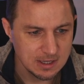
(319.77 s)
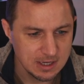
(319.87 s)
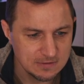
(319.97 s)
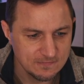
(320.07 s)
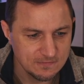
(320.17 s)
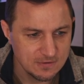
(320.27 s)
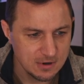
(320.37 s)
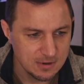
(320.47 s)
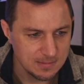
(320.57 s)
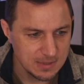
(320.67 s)
get
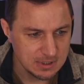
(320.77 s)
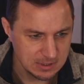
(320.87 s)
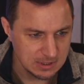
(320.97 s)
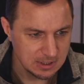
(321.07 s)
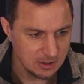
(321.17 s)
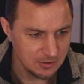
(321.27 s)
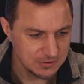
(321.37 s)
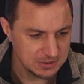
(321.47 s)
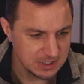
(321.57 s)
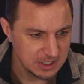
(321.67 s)
from
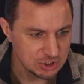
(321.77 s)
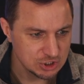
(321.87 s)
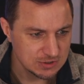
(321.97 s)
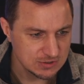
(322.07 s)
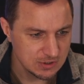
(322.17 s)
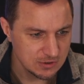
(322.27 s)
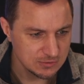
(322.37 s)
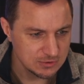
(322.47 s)
authentication. So